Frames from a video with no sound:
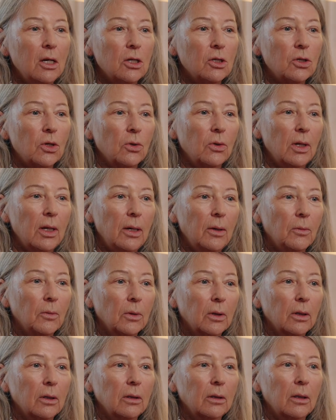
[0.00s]
So they
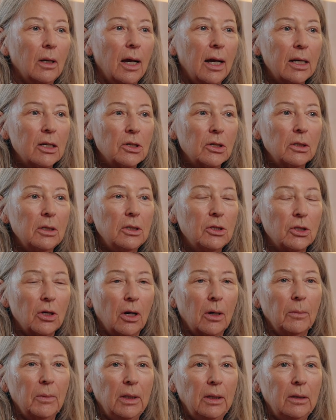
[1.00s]
were actually
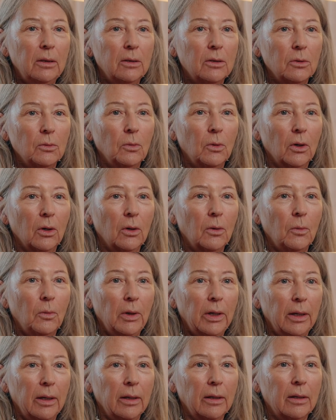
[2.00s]
charming to work
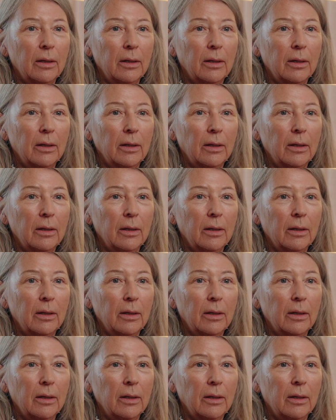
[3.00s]
with.